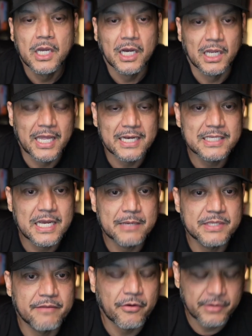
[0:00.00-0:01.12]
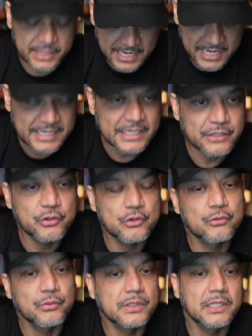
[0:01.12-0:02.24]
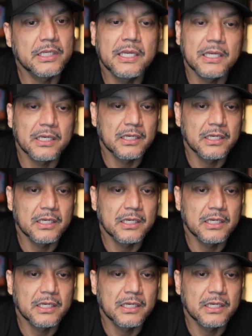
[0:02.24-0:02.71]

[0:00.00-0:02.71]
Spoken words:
A lot of times they've already had issues with the